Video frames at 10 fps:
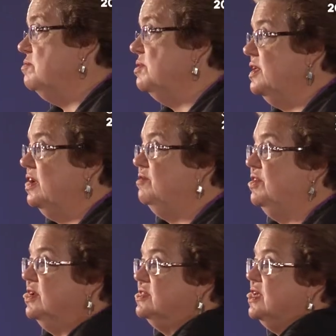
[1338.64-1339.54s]
believed
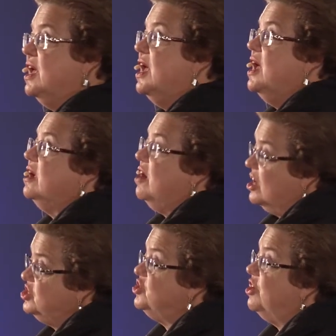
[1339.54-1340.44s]
is
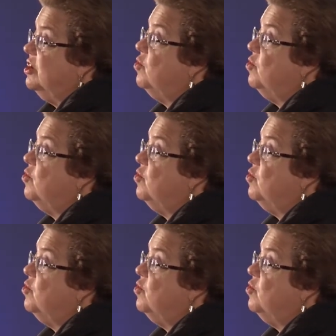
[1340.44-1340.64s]
gosh darn it,